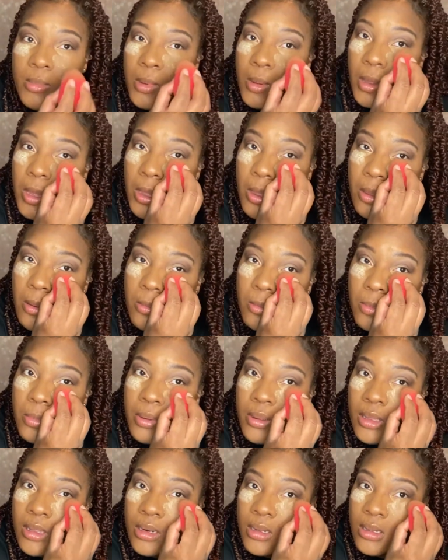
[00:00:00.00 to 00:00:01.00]
and
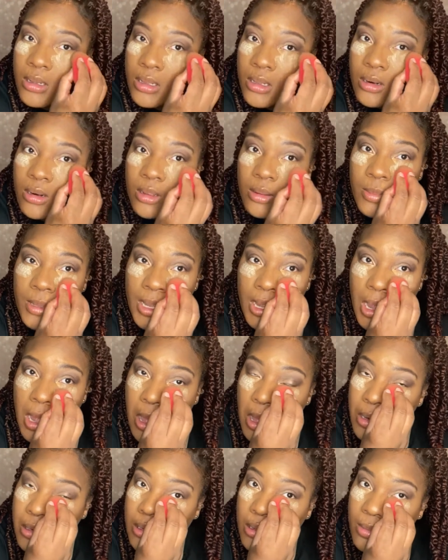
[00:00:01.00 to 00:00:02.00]
put a little bit
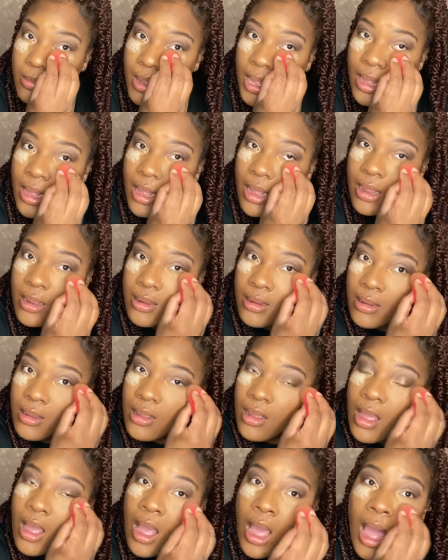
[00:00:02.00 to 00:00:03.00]
under my eye.
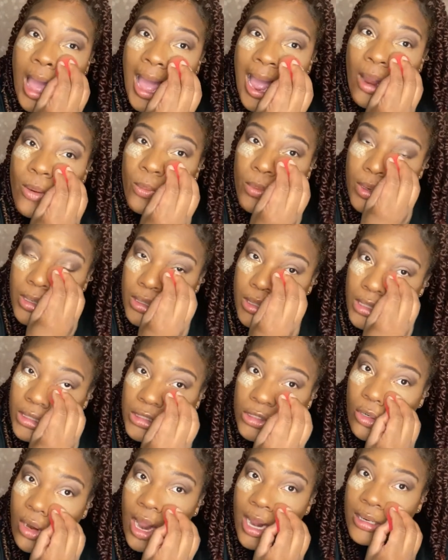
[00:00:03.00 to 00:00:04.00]
I really
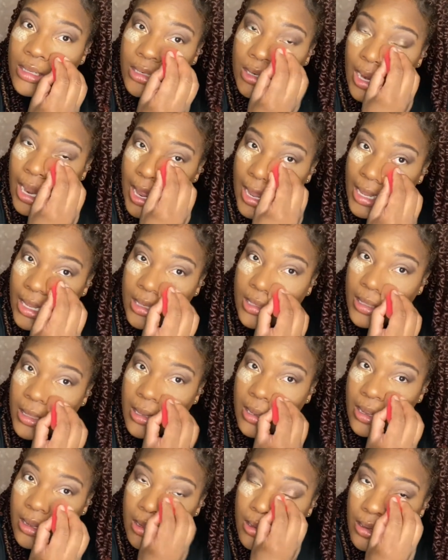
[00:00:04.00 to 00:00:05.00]
try to like
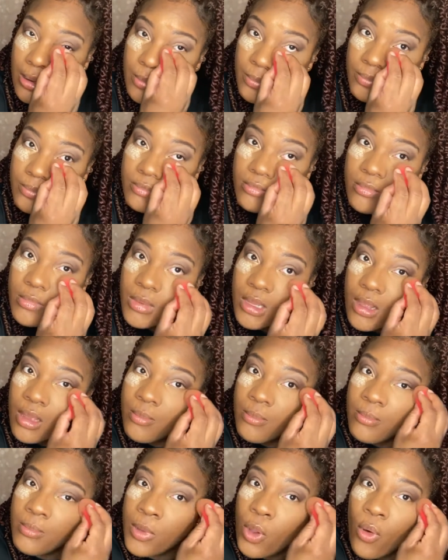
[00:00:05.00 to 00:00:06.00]

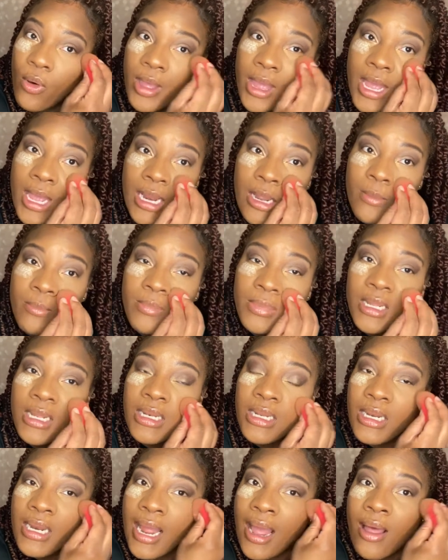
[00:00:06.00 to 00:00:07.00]
go ahead and blend
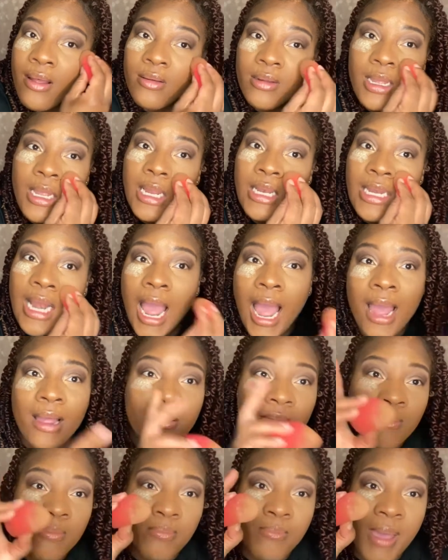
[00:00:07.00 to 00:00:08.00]
it out and
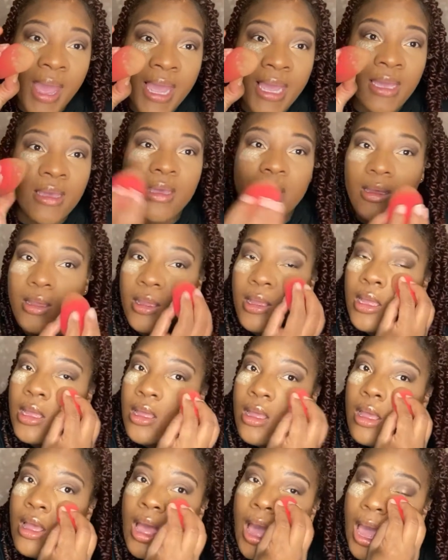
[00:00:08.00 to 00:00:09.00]
not bake.
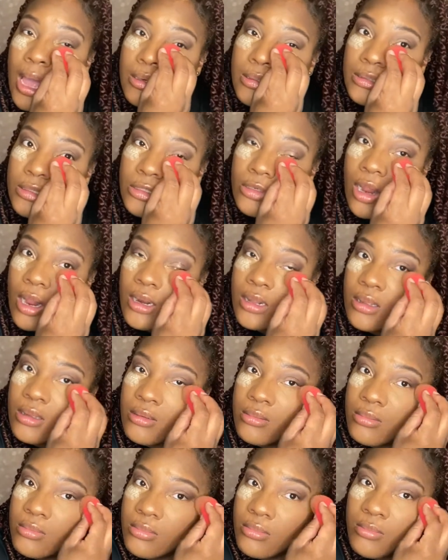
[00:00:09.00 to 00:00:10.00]
I just try
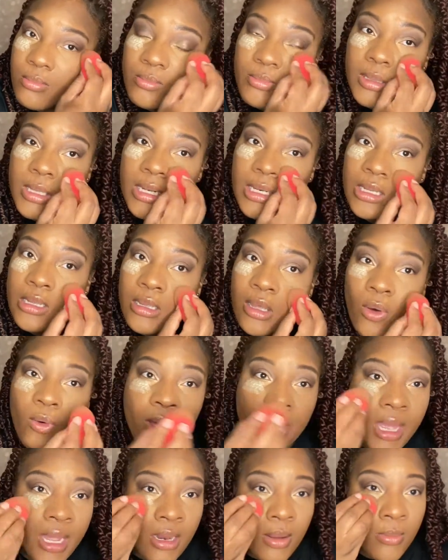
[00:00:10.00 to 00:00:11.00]
to go
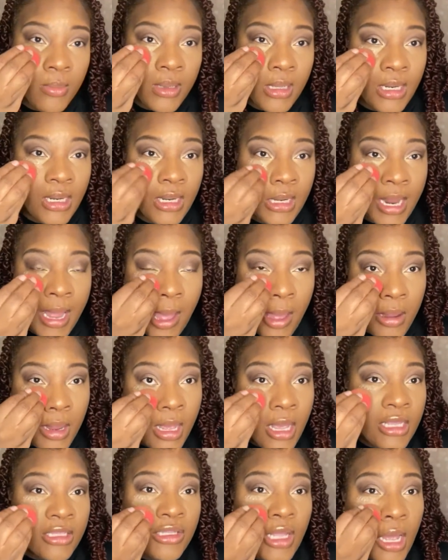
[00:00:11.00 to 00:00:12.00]
ahead and blend it out,
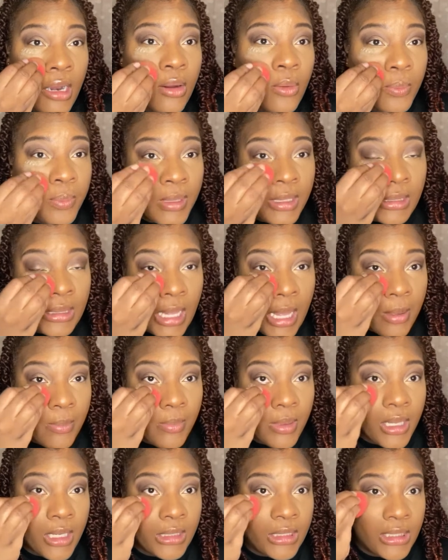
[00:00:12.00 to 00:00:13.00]
so I don't put that
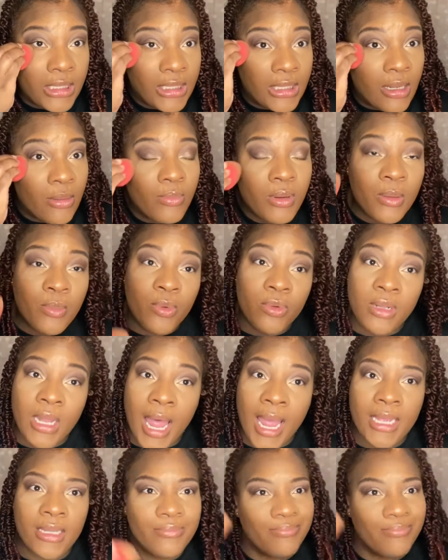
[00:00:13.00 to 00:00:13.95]
much. Some people like